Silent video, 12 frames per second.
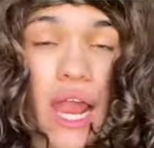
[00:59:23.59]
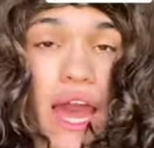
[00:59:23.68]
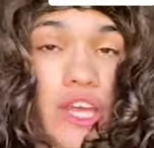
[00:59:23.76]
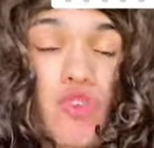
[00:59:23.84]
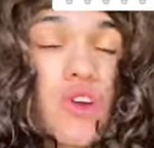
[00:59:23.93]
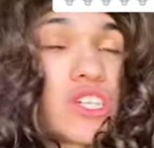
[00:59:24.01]

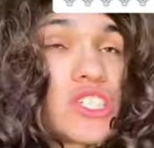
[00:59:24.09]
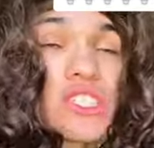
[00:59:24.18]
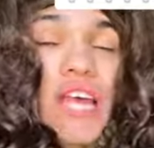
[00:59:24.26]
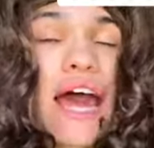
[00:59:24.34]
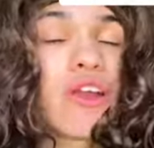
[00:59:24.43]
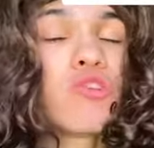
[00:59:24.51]
Like you are just,
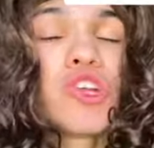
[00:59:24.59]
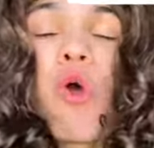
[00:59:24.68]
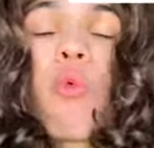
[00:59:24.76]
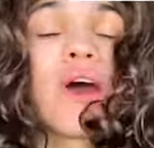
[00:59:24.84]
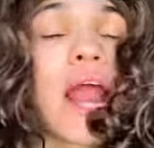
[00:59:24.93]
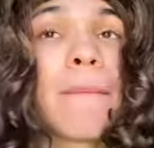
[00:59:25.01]
I don't know
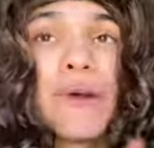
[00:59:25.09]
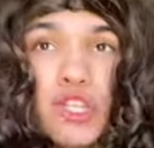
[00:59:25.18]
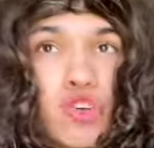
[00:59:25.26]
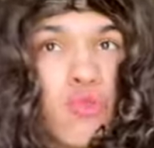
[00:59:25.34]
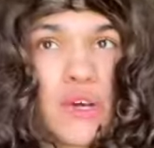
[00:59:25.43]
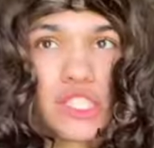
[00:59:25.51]
what I'm gonna
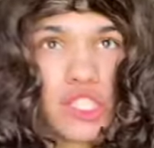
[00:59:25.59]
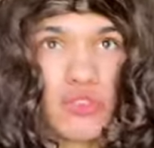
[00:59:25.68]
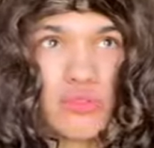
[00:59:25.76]
do with you.